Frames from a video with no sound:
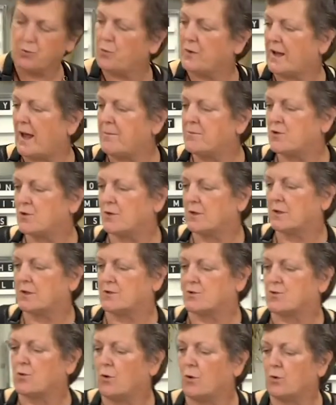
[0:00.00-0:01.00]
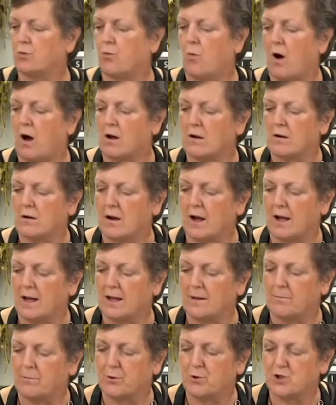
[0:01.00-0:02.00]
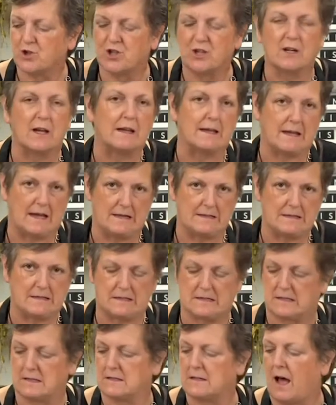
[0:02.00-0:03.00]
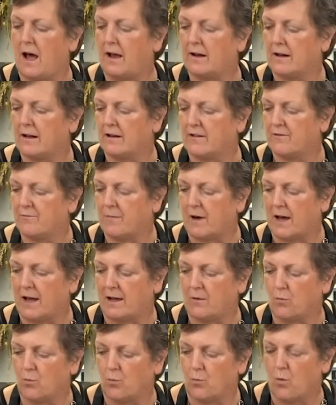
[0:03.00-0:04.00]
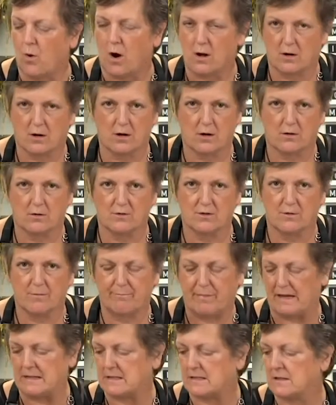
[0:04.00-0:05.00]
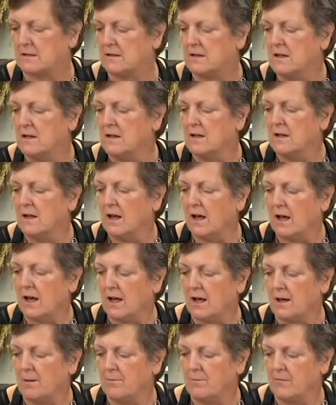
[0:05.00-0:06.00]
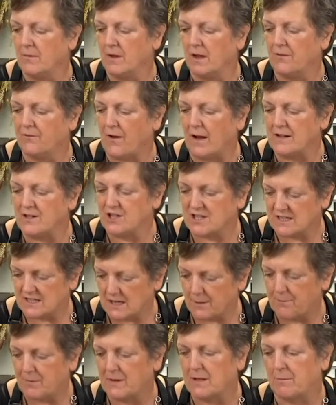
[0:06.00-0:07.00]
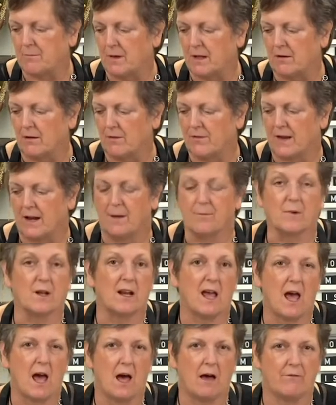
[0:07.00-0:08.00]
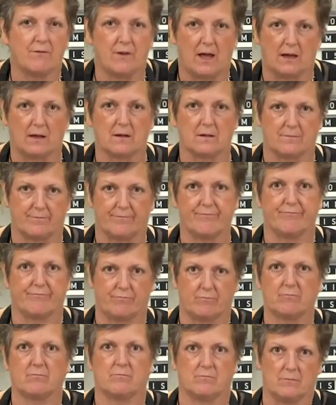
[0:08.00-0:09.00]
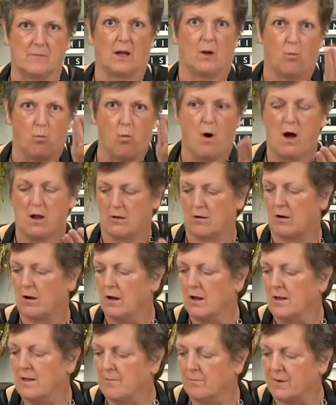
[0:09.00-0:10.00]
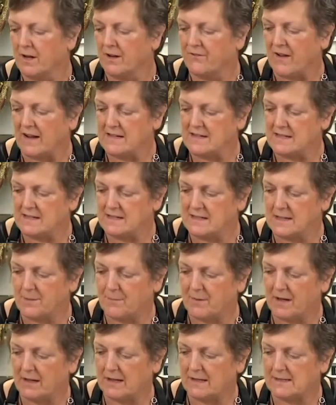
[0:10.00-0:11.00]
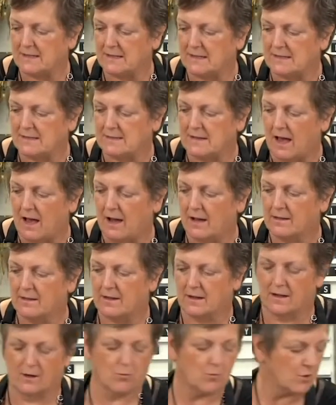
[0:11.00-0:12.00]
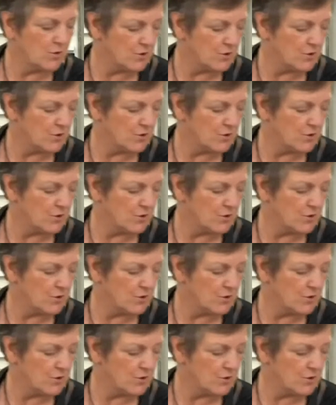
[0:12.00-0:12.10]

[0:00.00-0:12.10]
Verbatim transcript: When I'm doing controlled water, I am pushing against the side of my water basin. Um, if I just dip in the middle, then I'm gonna have like, like water. But if I dip it against the side, then it will